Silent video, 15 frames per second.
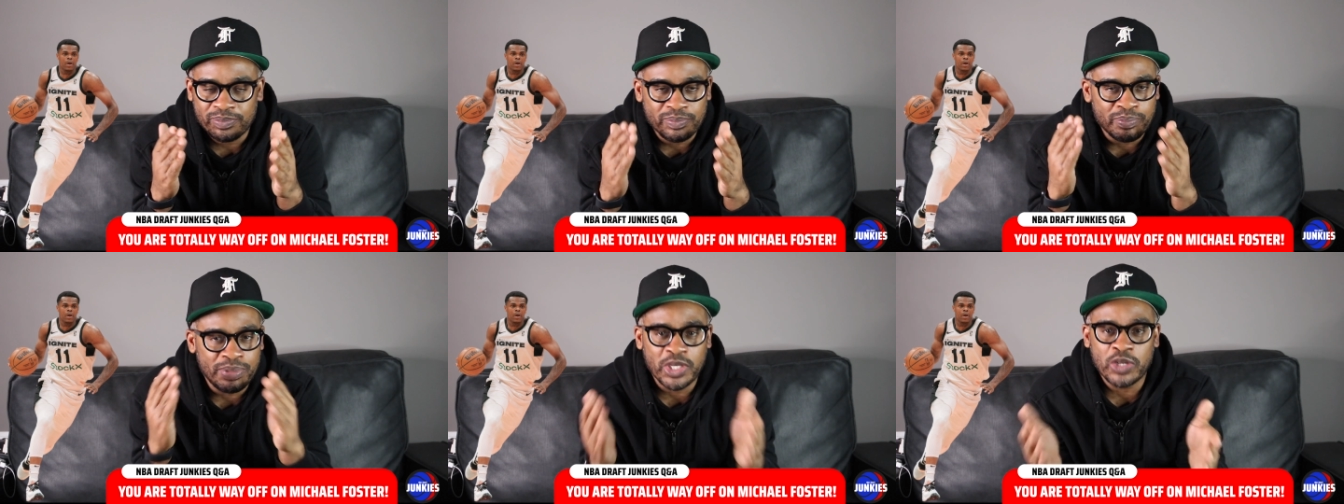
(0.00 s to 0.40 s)

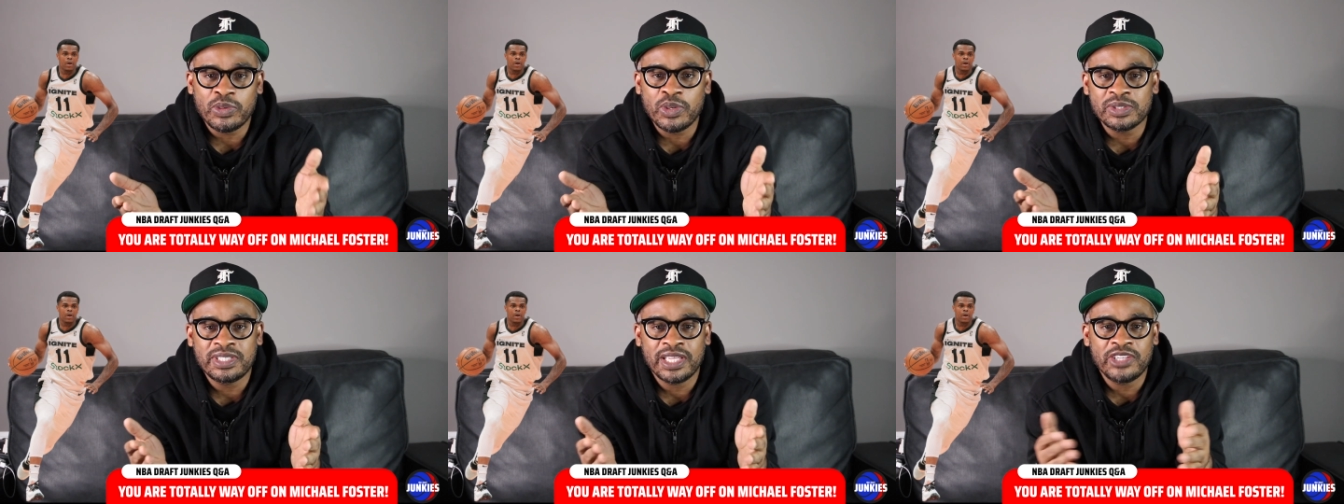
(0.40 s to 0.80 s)
be a
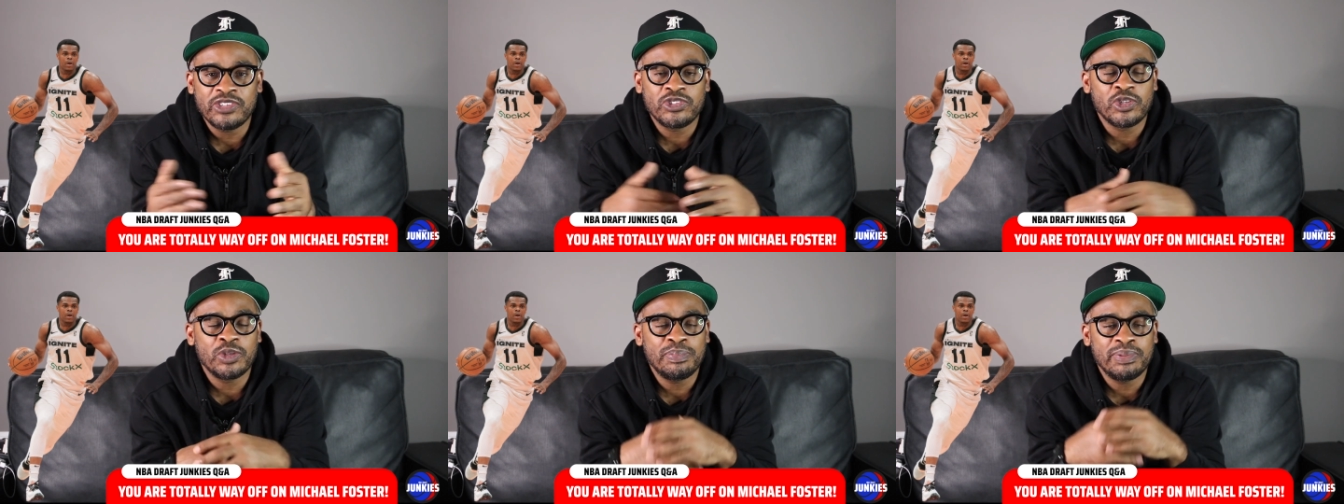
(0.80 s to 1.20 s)

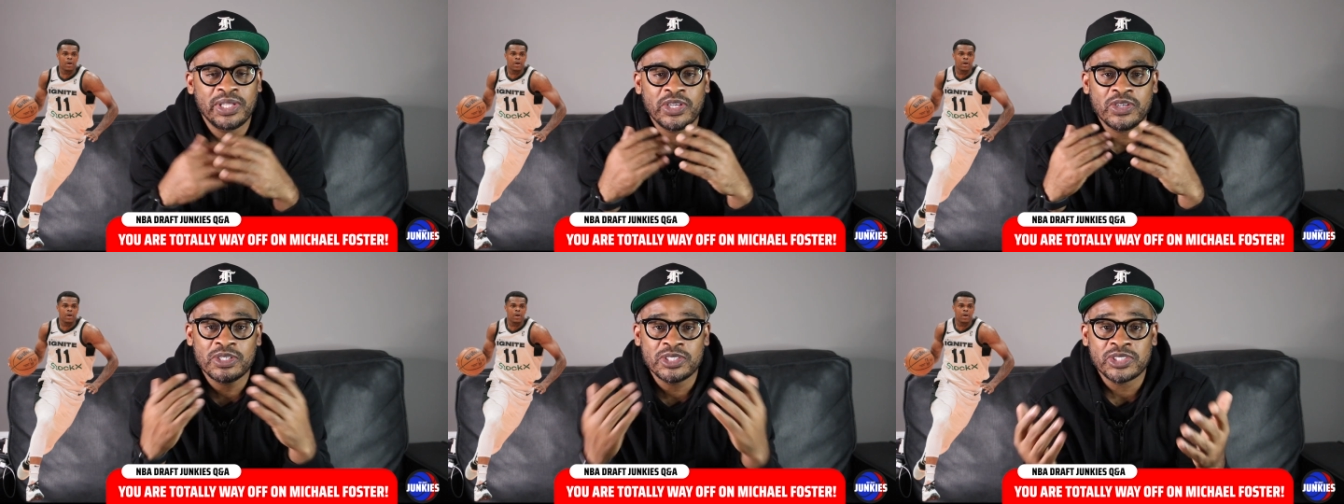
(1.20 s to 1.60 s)
rotational
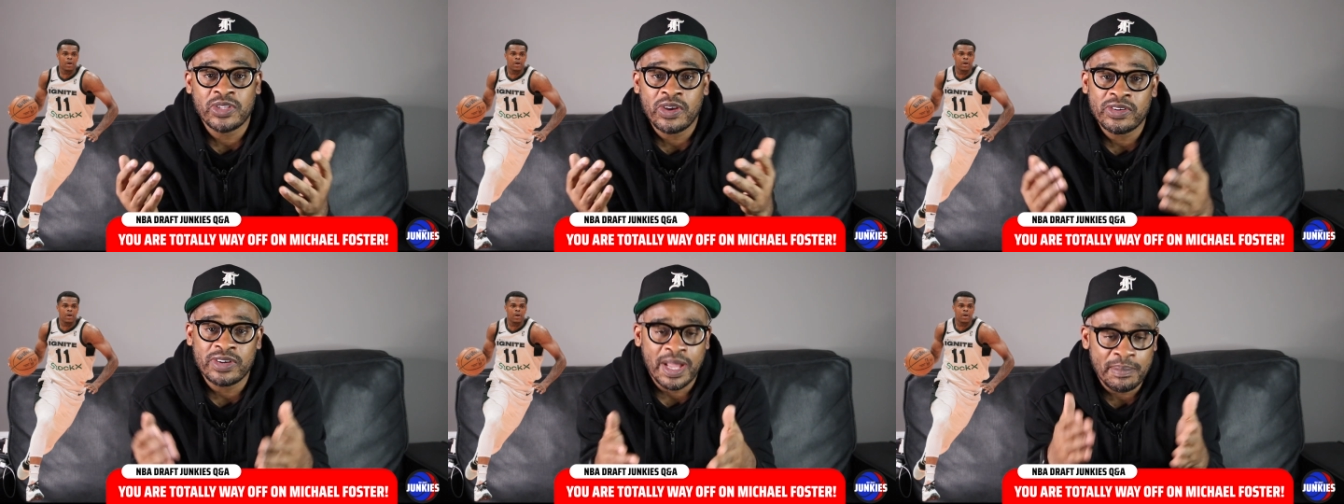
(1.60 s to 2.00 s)
player or
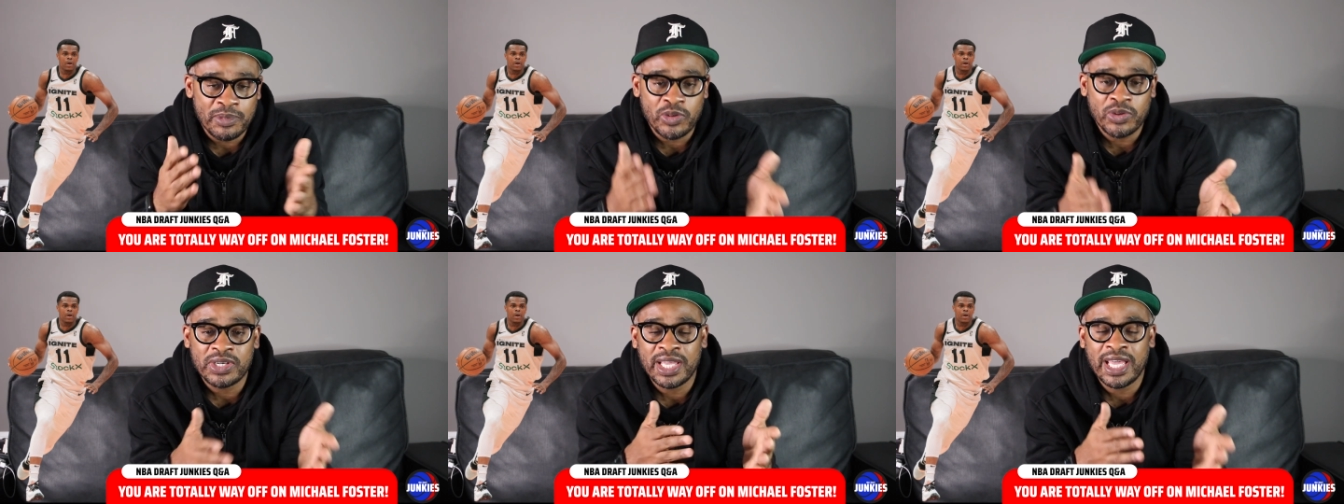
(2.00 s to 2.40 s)
starter, I'm
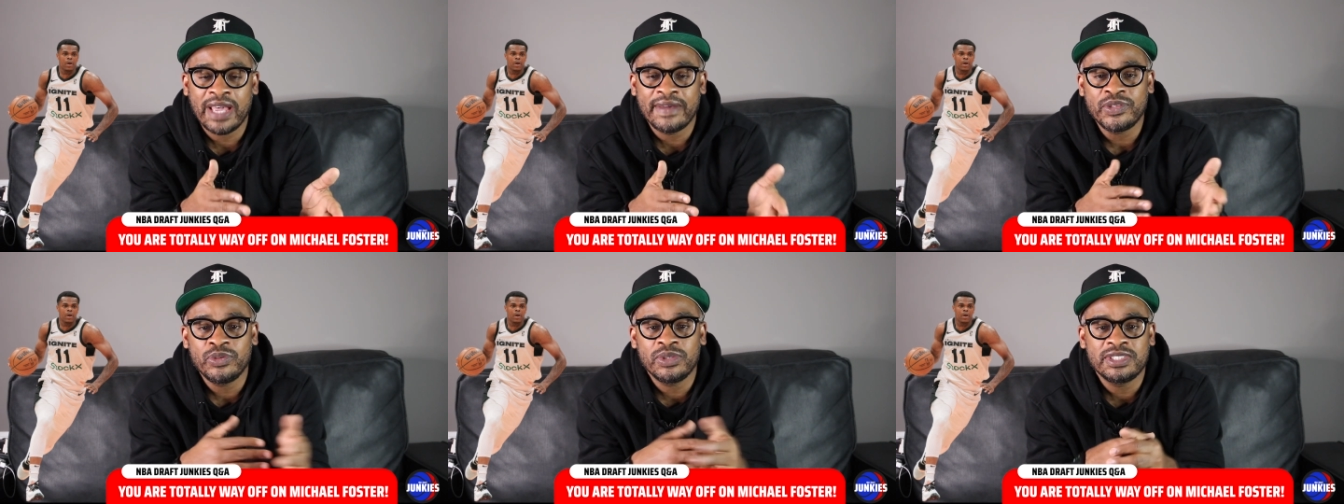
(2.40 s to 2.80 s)
going to
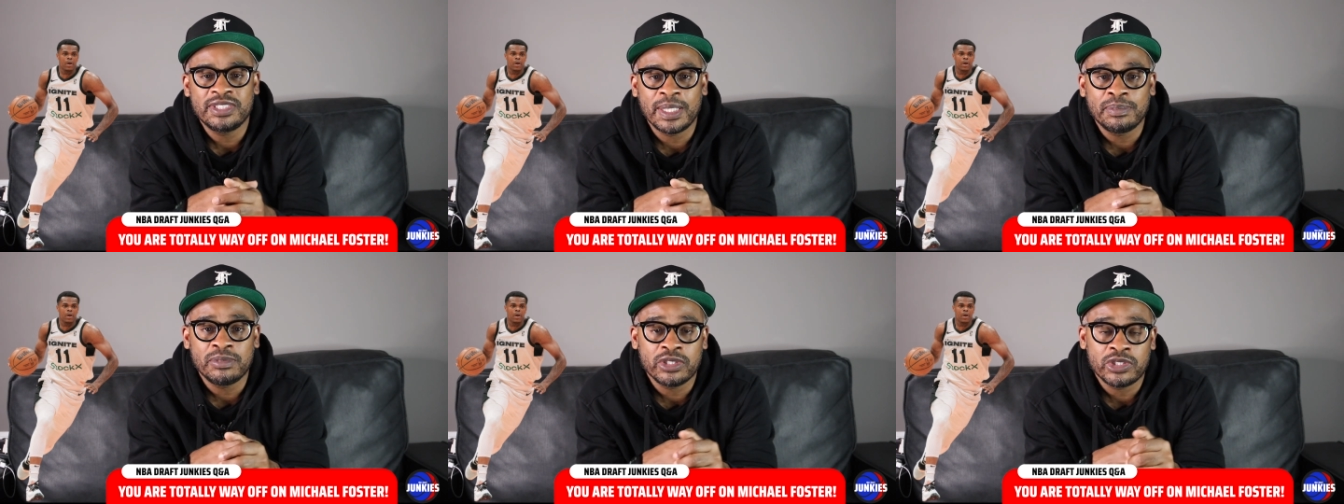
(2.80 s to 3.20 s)
have to
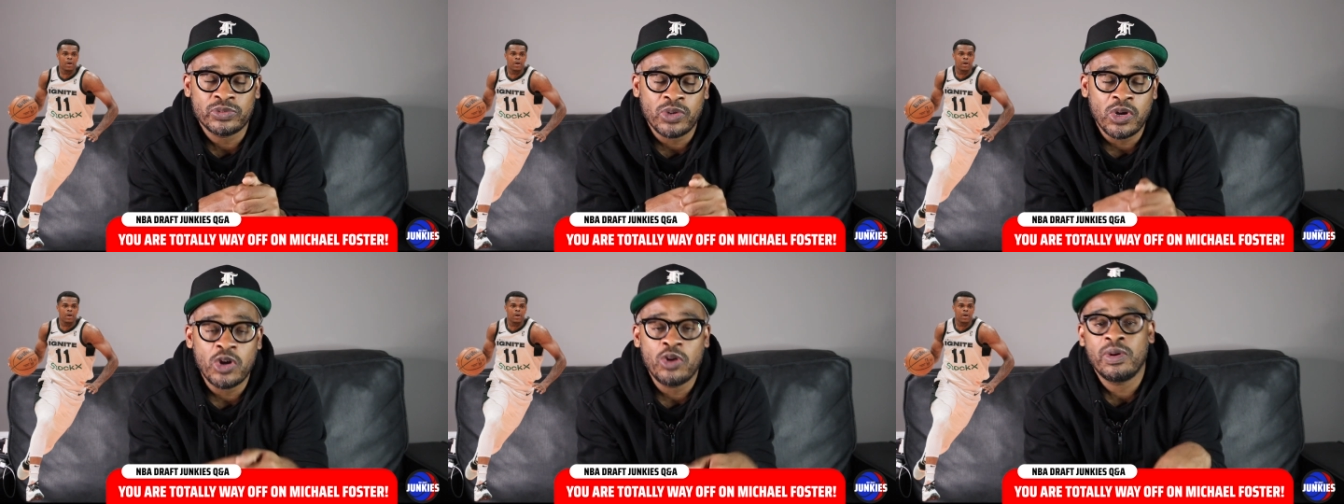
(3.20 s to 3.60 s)
accept this
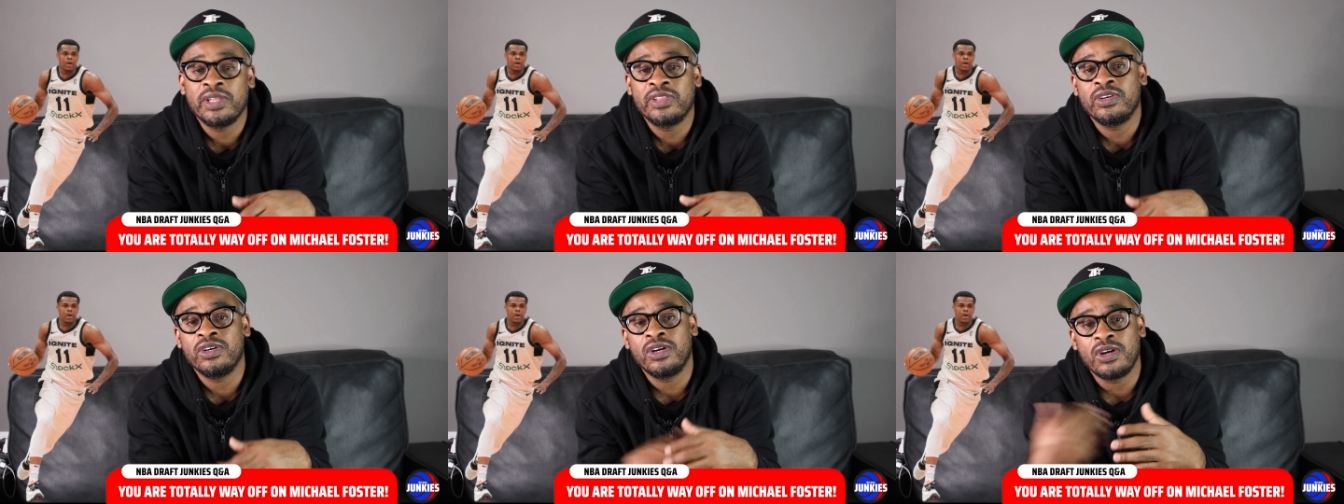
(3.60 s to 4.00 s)
role, while
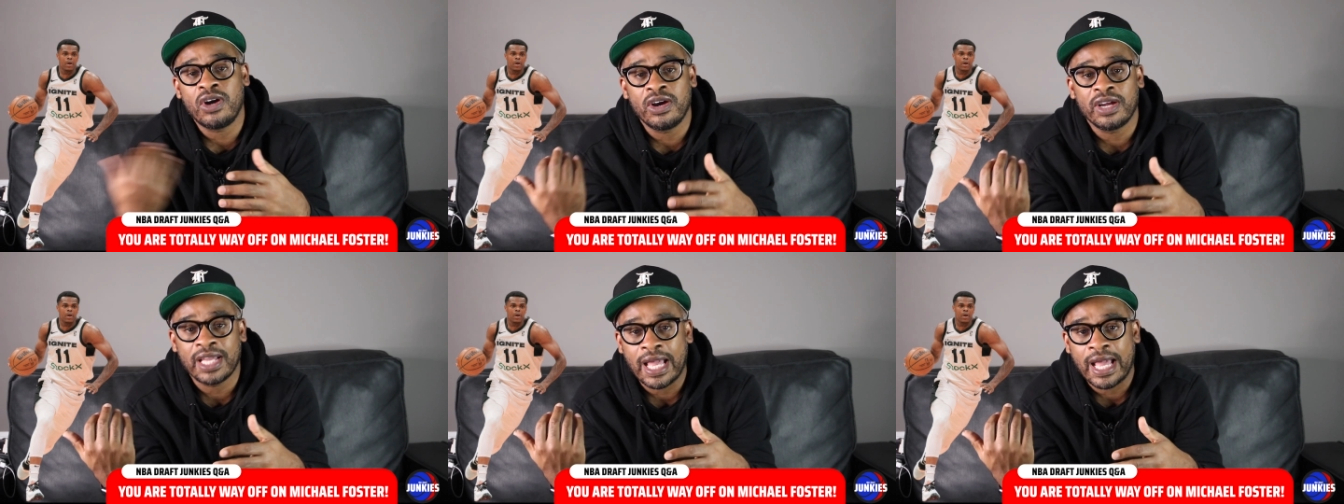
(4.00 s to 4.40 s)
there
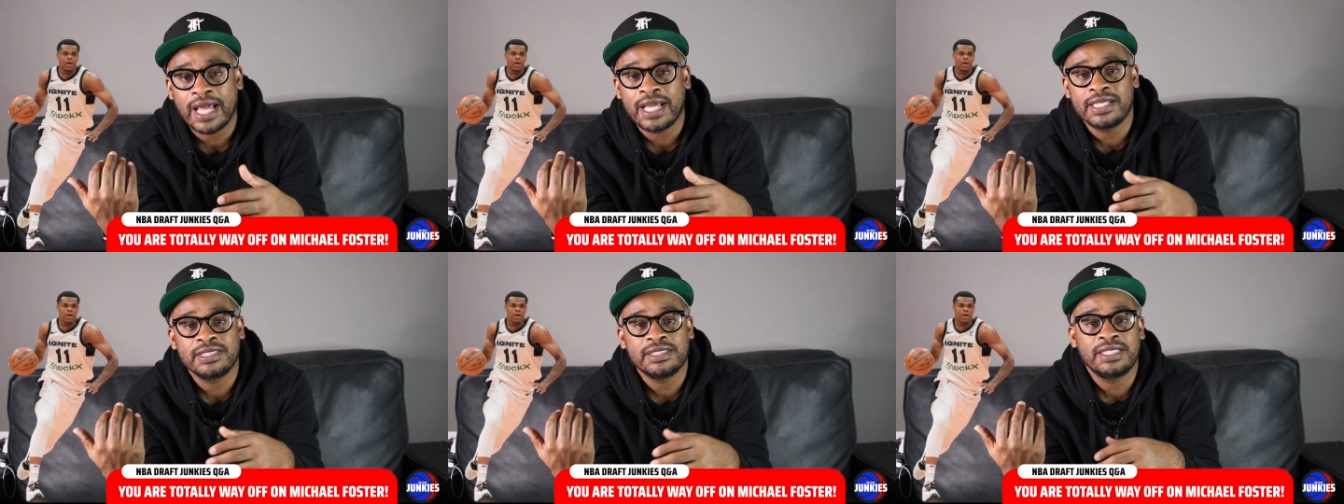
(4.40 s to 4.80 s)
are
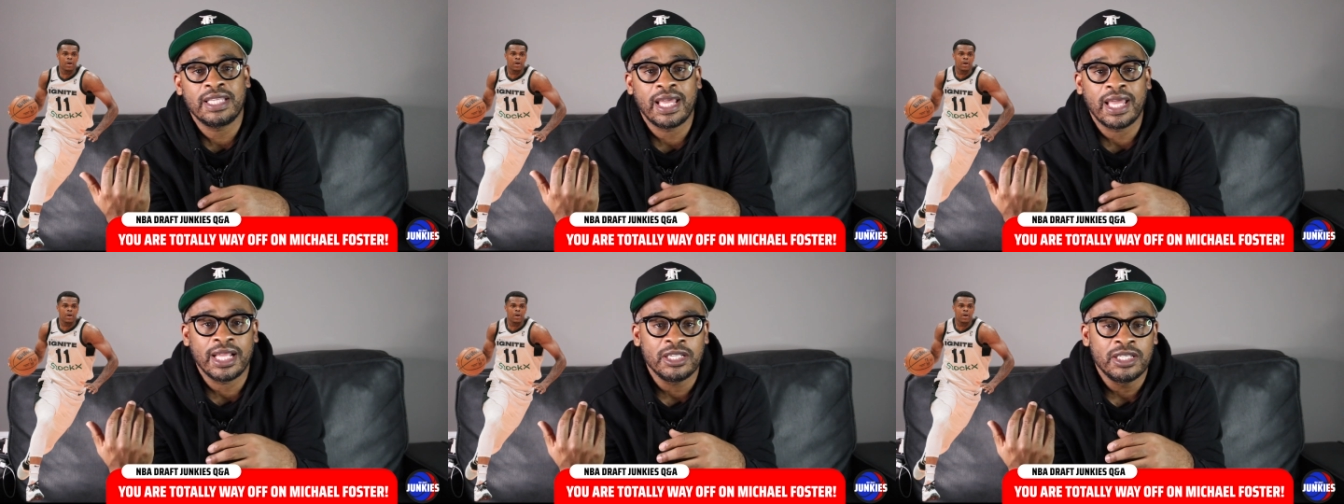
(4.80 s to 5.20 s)
guys
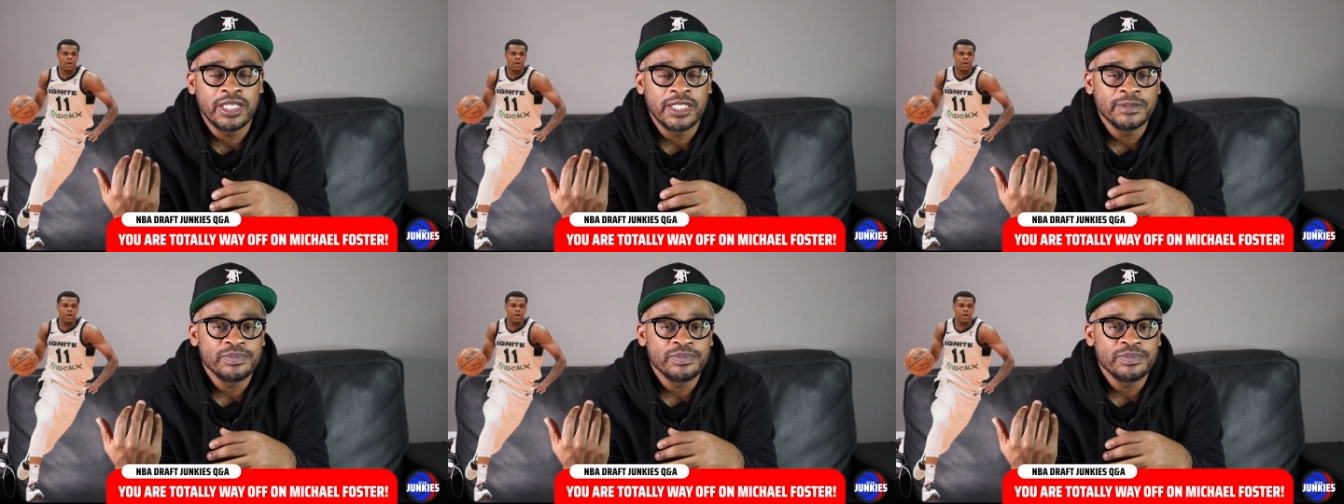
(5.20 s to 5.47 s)
that